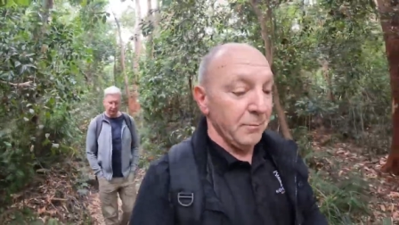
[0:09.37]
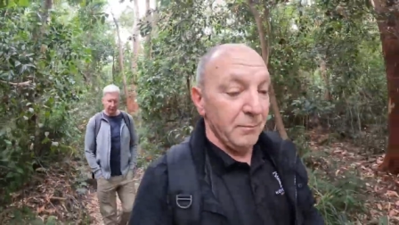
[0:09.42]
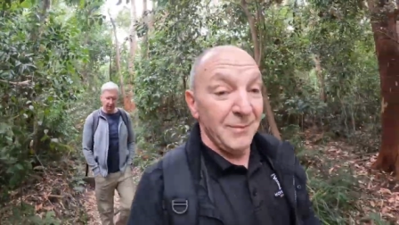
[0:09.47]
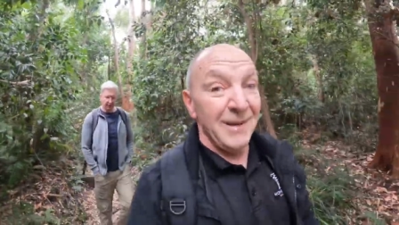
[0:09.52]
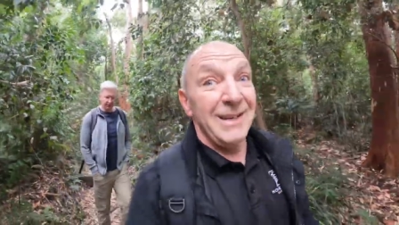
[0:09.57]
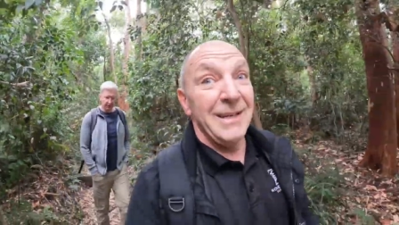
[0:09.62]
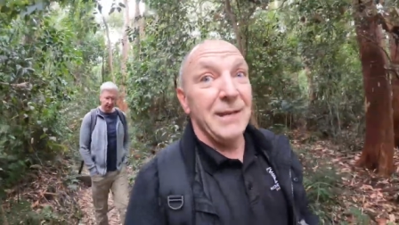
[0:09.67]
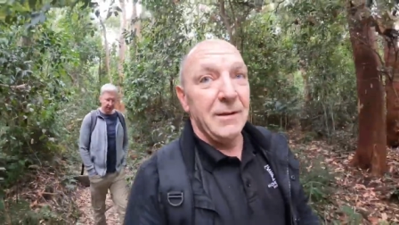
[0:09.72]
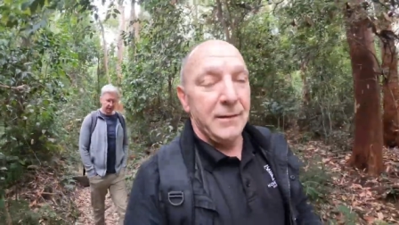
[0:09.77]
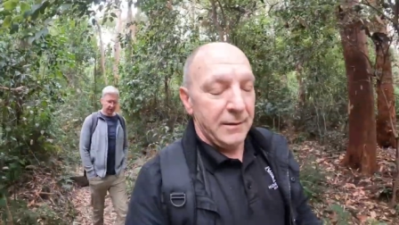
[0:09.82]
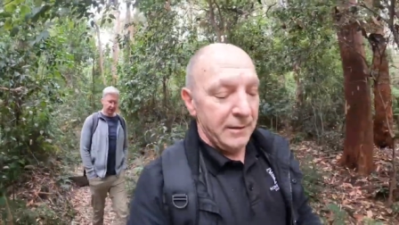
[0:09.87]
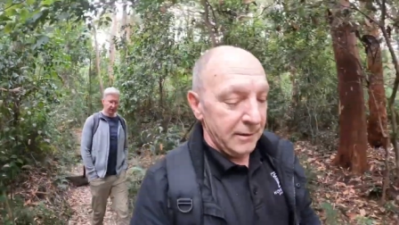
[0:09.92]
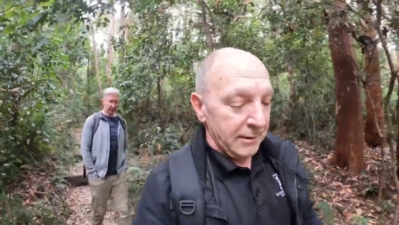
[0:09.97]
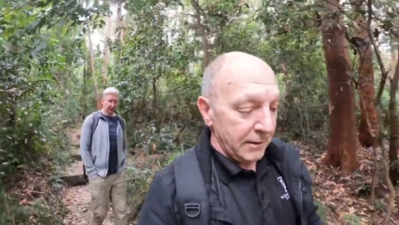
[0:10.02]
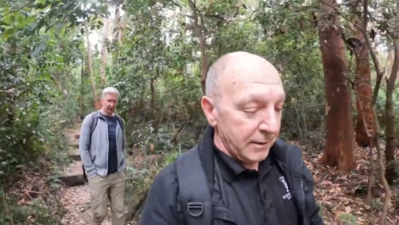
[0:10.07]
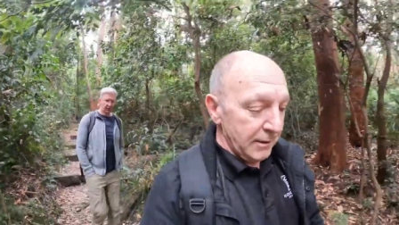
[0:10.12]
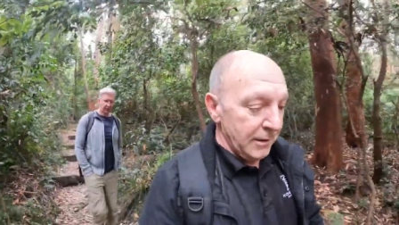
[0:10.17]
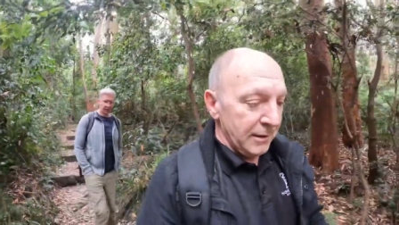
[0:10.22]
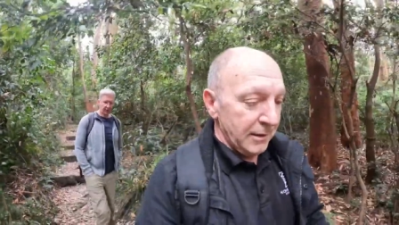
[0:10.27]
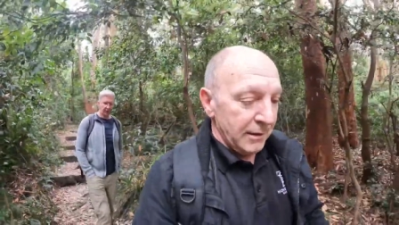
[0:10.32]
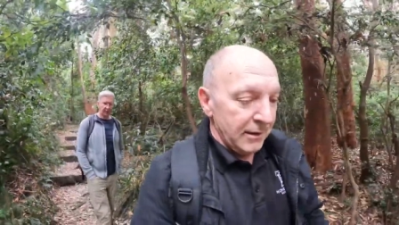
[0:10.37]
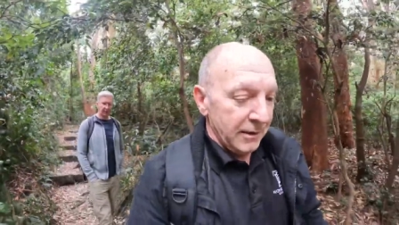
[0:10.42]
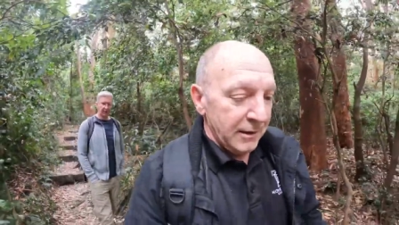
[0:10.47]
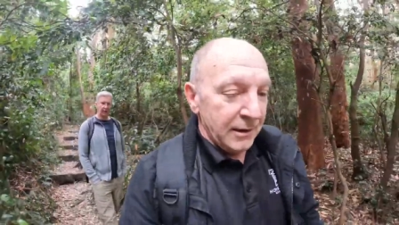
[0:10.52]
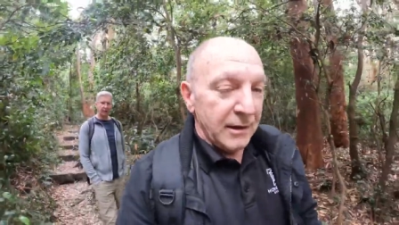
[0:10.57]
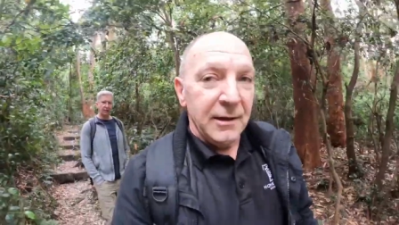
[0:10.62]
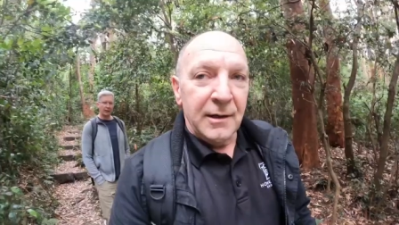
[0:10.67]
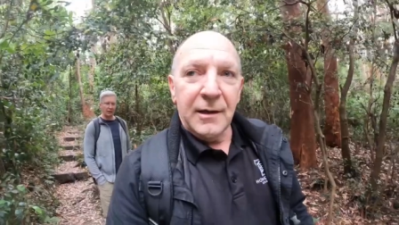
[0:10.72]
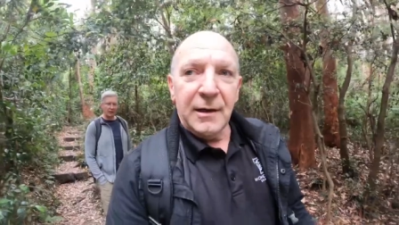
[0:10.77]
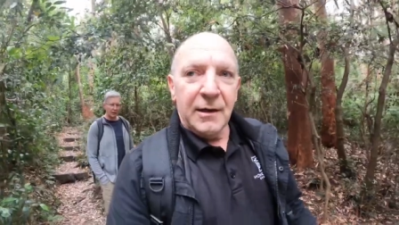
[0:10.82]
me,
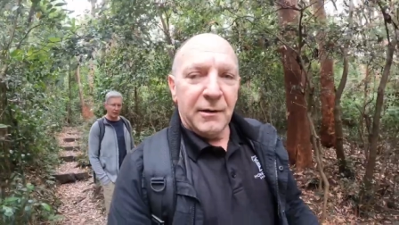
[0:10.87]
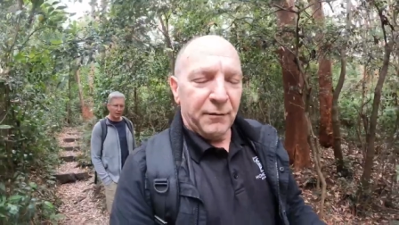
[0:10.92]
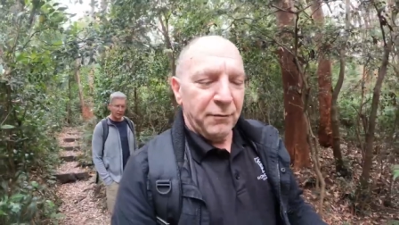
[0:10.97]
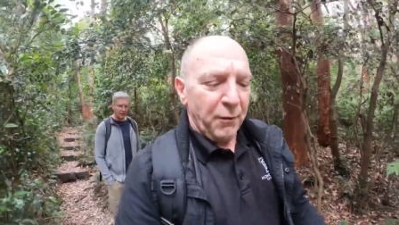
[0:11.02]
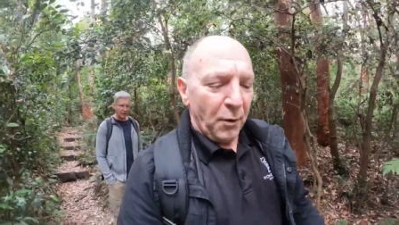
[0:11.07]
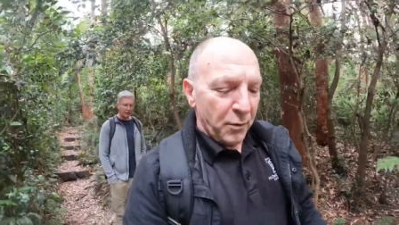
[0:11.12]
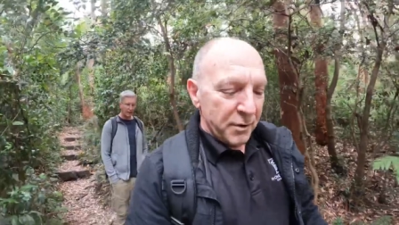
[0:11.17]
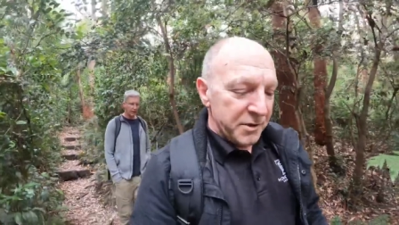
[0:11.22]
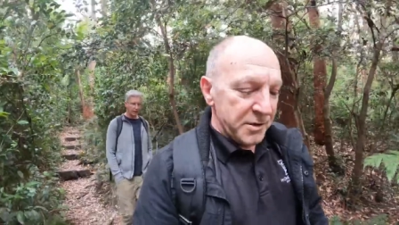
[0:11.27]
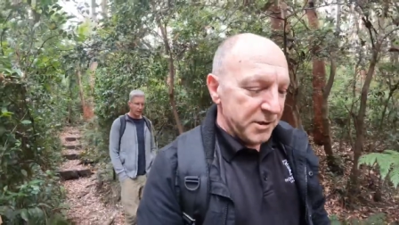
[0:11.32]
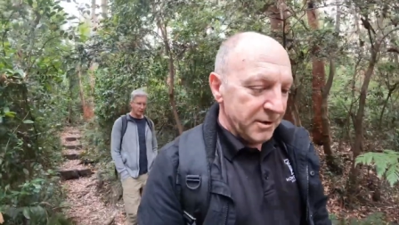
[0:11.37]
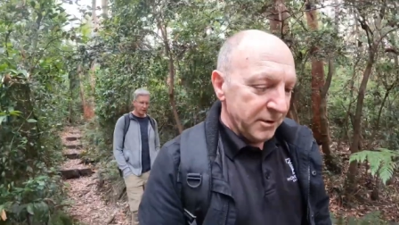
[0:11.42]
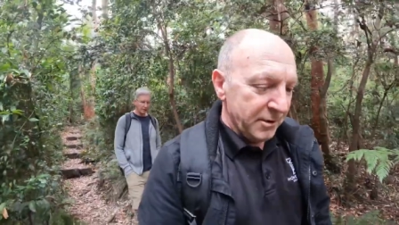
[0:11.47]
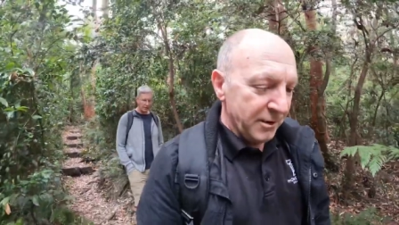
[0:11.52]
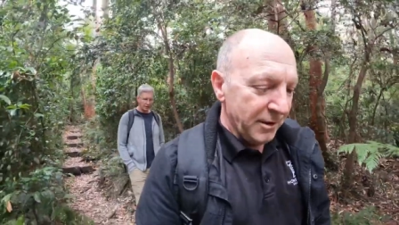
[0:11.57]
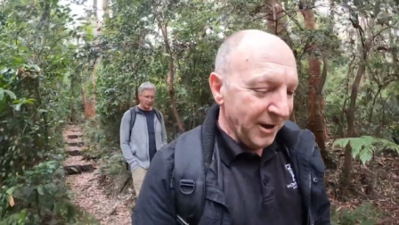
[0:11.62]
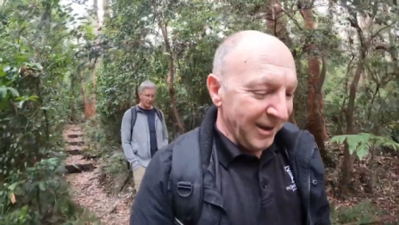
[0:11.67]
in a forest?